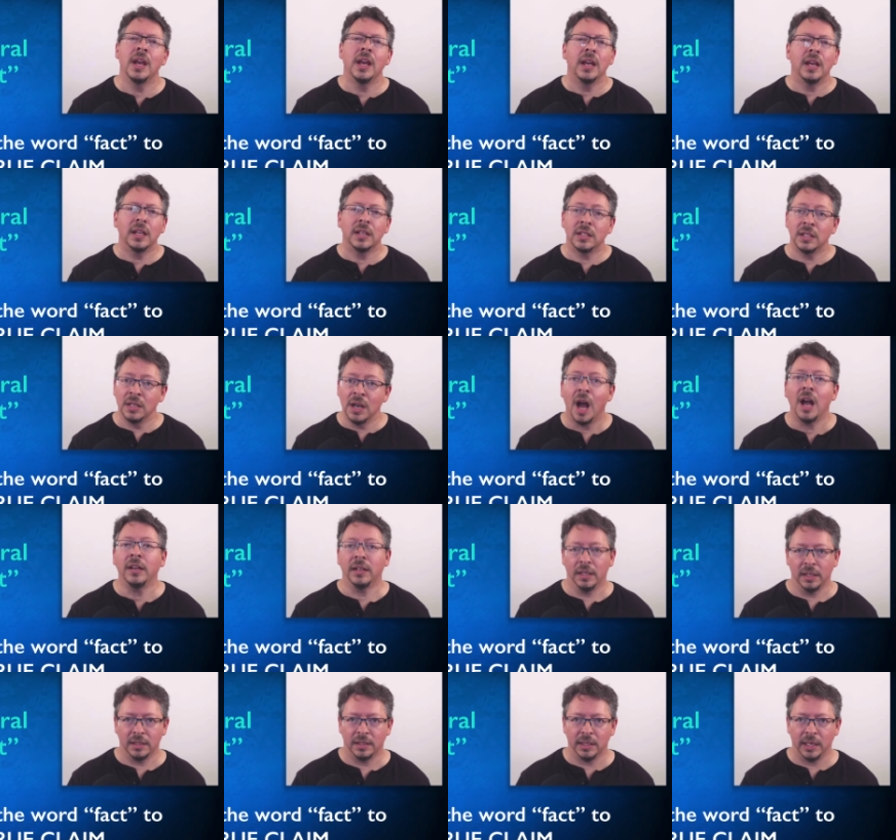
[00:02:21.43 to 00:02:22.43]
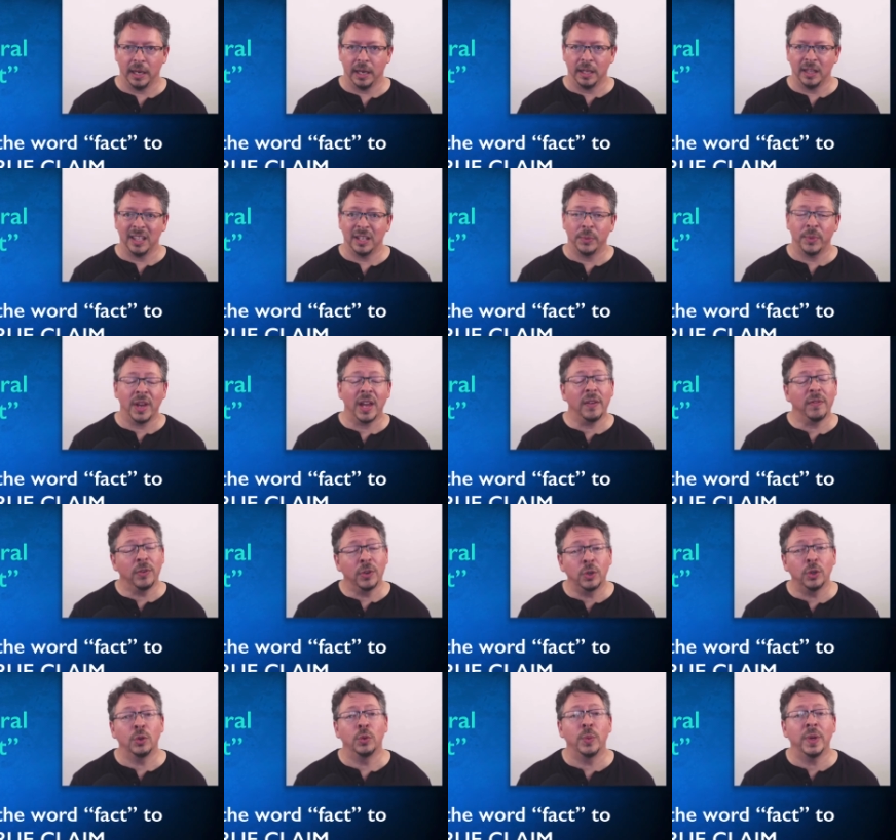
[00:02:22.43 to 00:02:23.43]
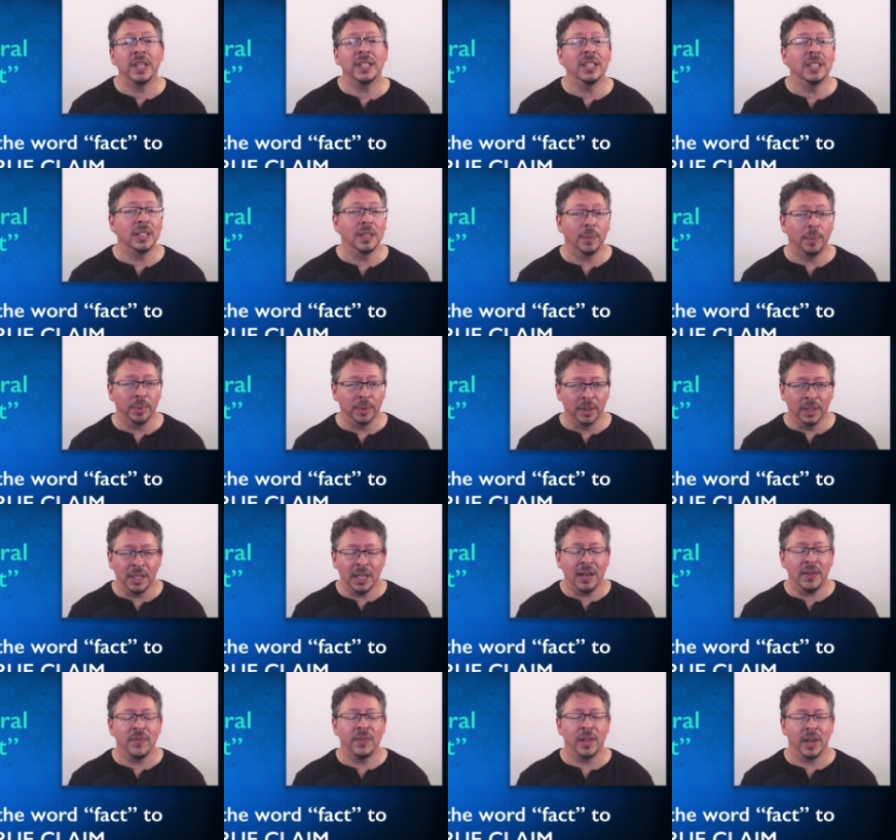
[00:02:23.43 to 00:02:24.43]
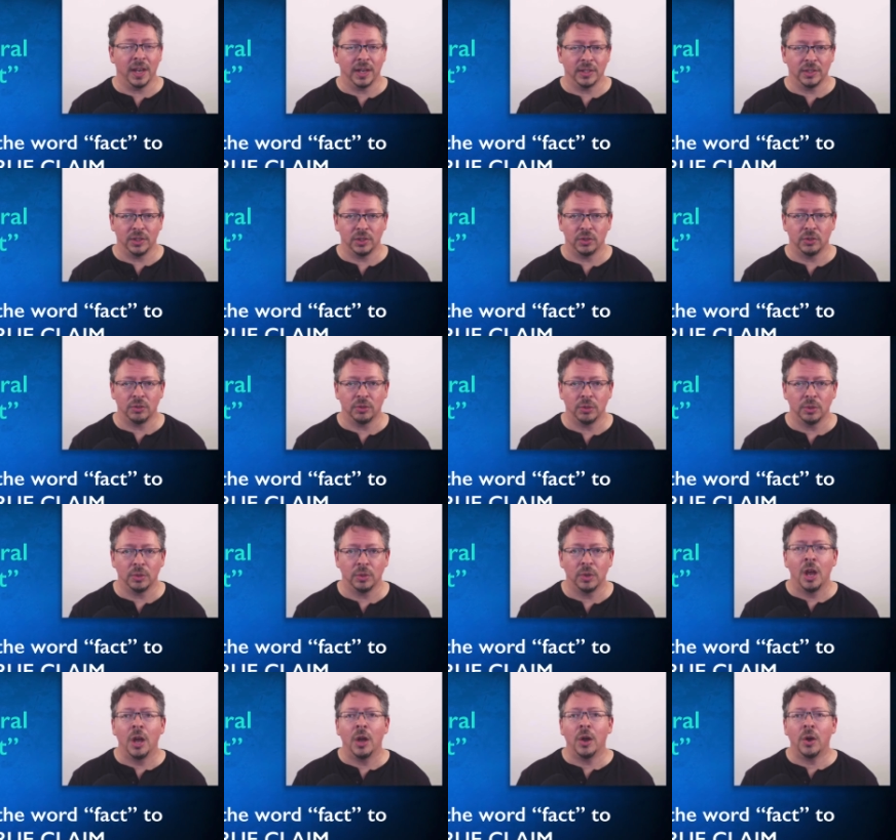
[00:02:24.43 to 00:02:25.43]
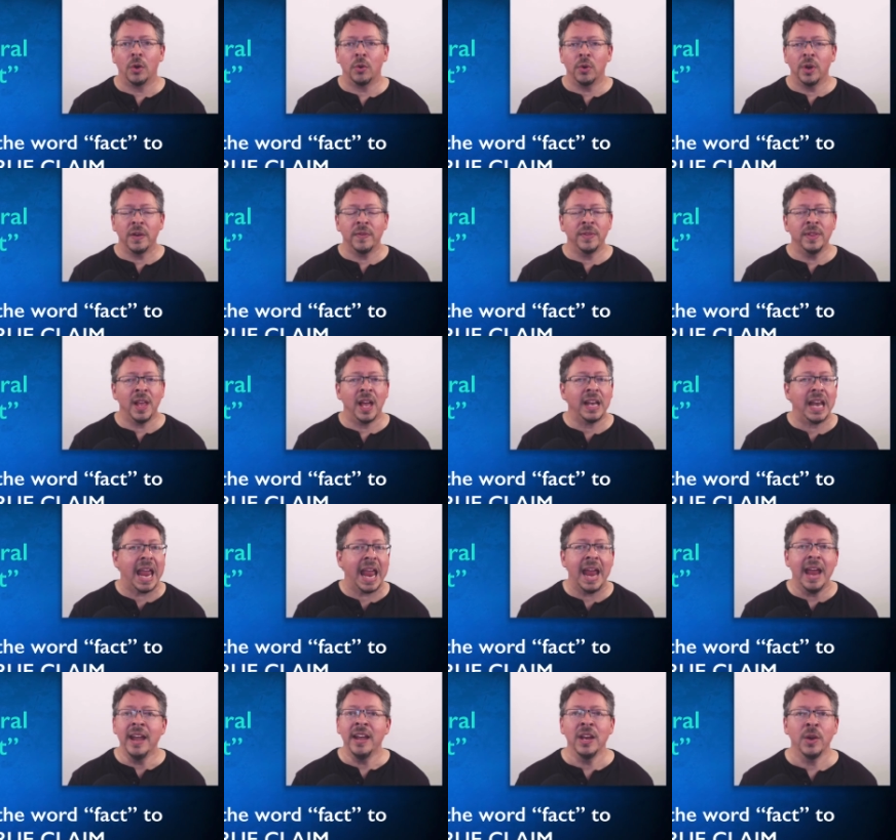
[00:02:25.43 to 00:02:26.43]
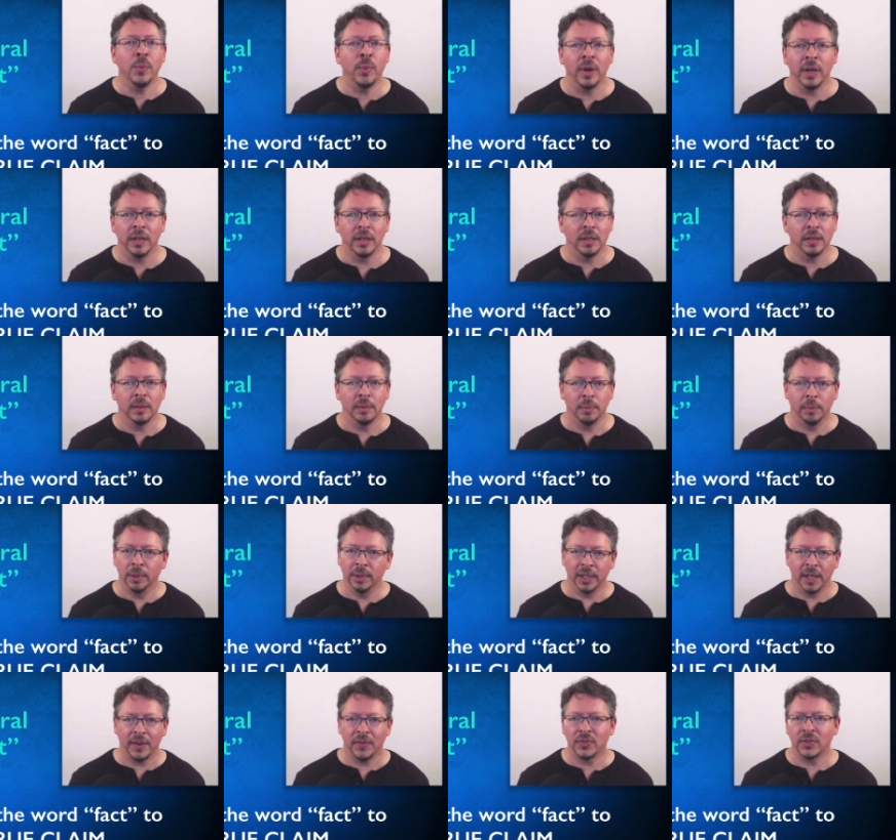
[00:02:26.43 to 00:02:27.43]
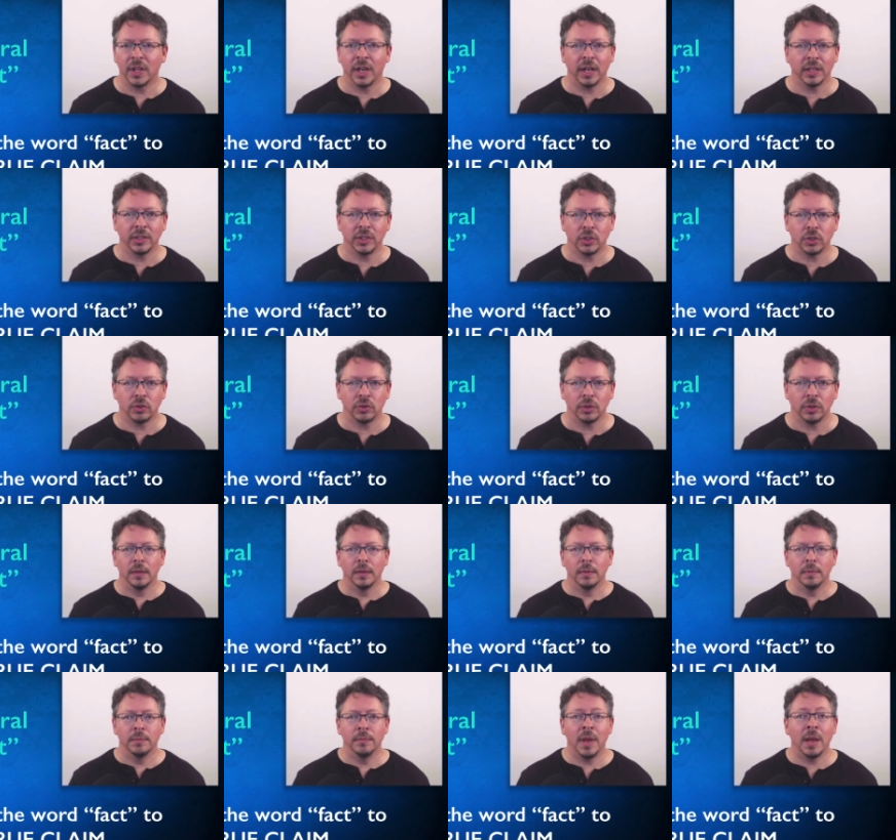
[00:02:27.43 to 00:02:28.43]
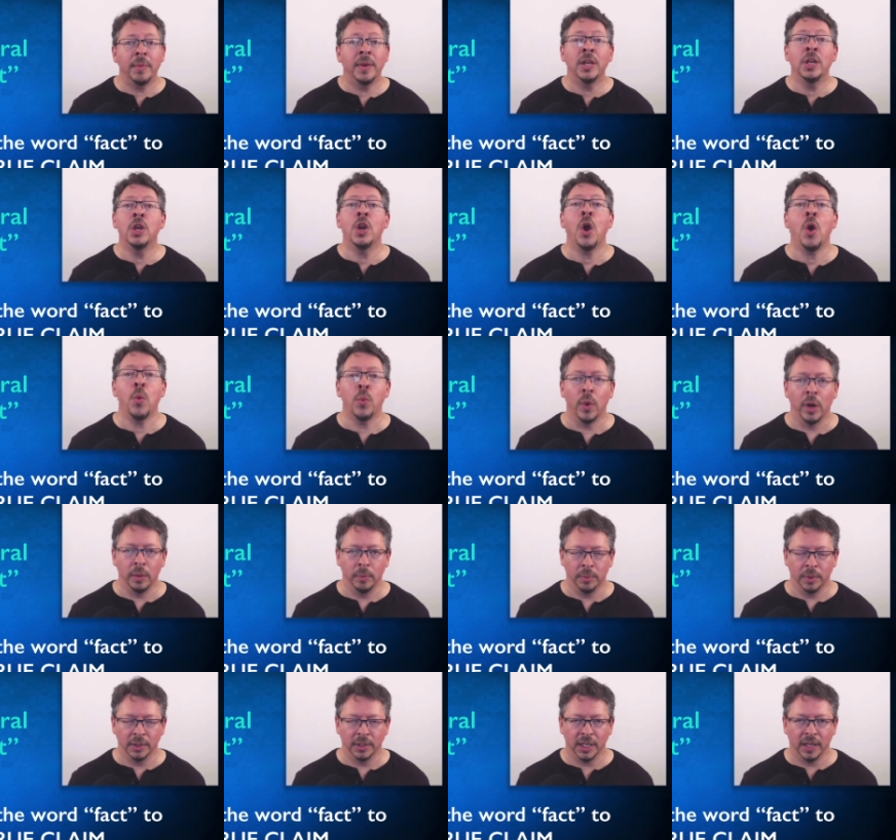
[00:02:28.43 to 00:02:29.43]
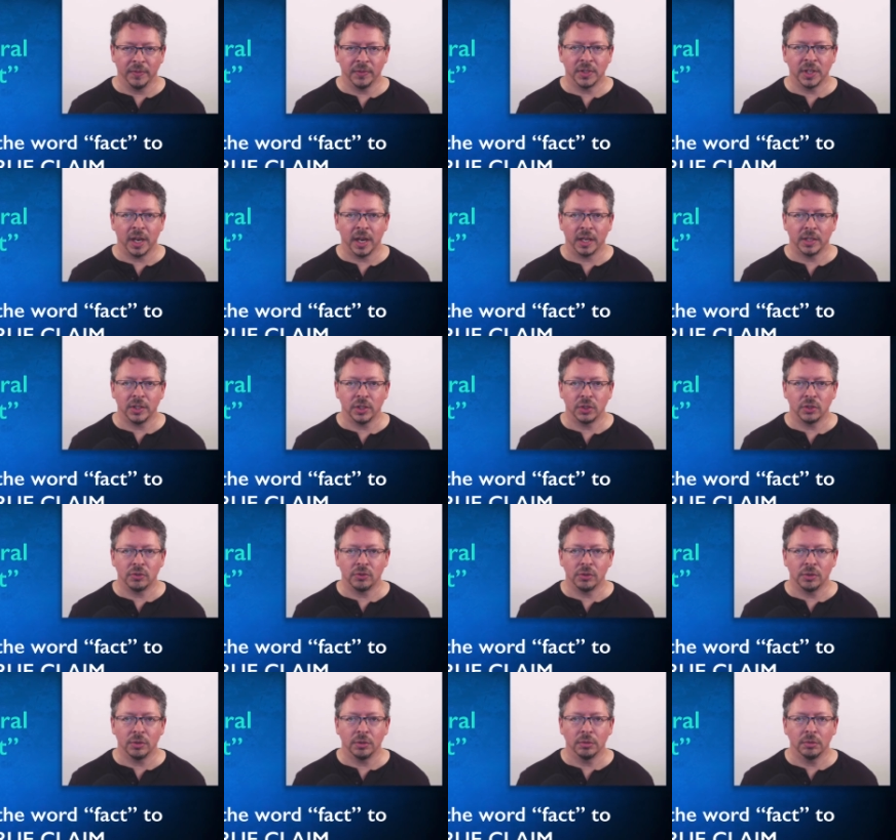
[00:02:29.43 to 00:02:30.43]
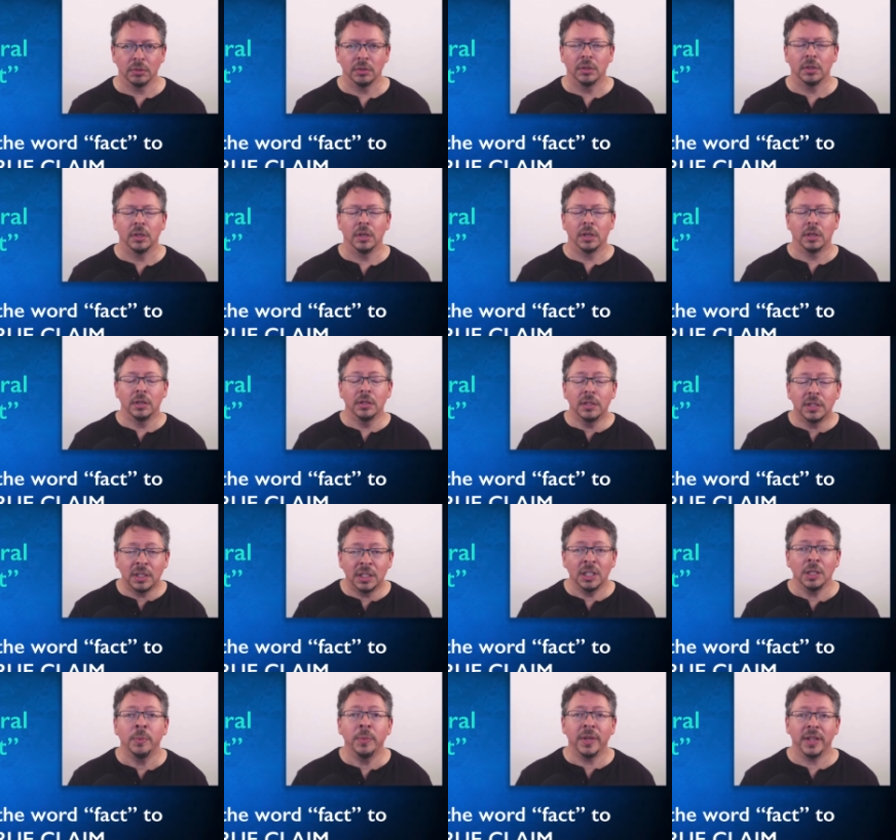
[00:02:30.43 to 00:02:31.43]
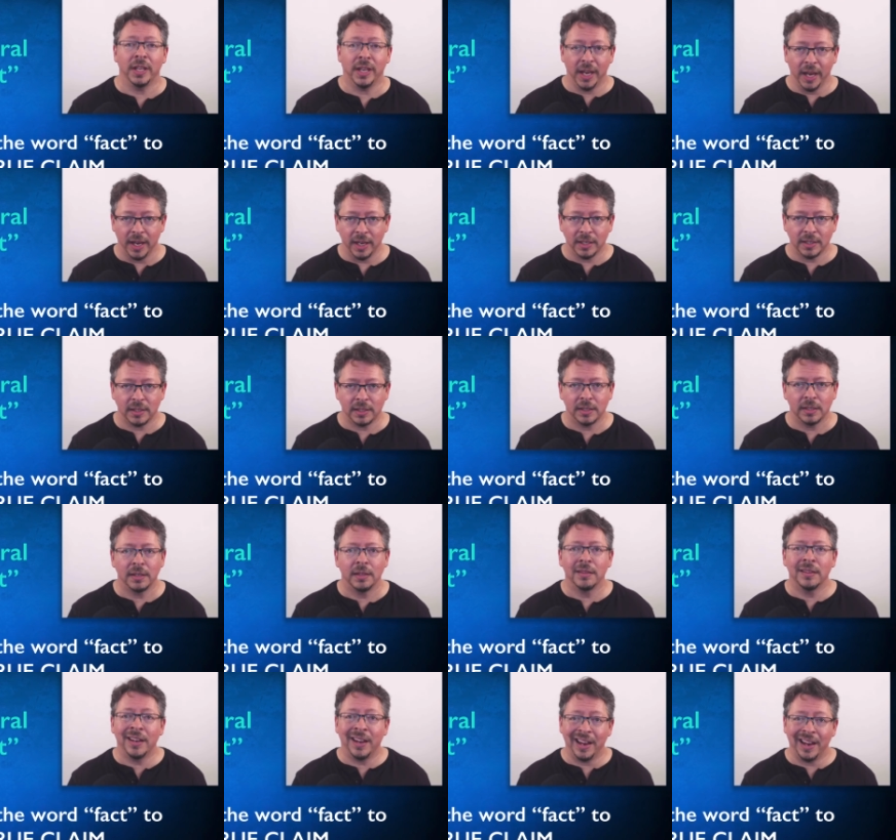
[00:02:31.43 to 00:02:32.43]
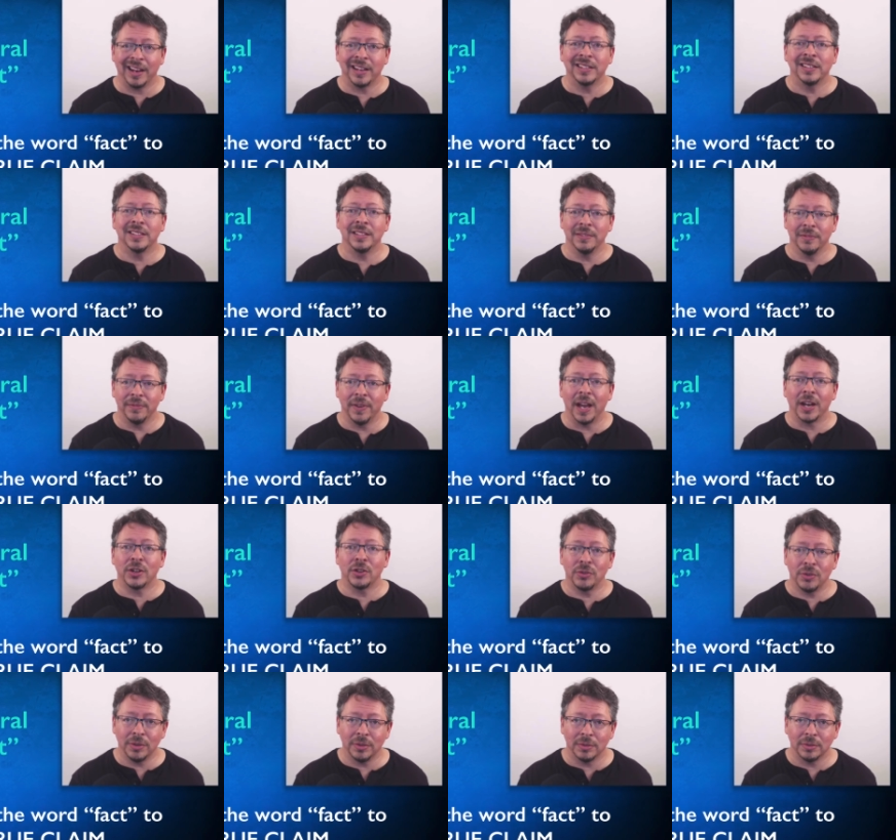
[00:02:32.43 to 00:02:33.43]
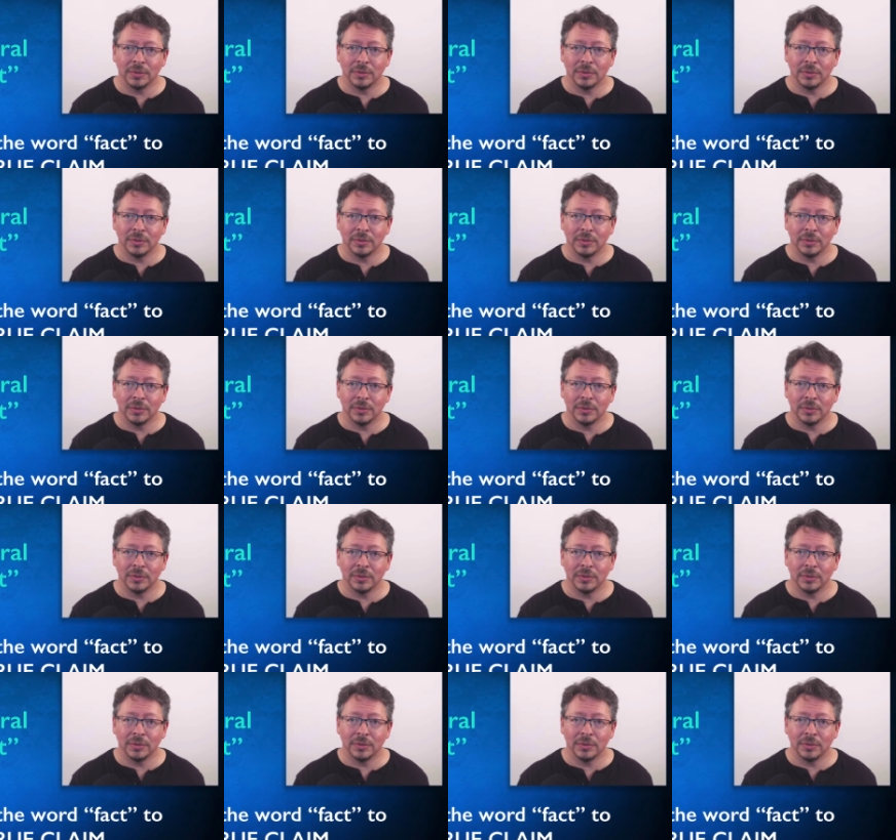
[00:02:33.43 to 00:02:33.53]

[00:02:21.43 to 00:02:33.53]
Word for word: is not to say that we have good reason to believe that X is true or even that anyone believes that X is true. Maybe no one believes that X is true. It could still be the case that X is in fact true.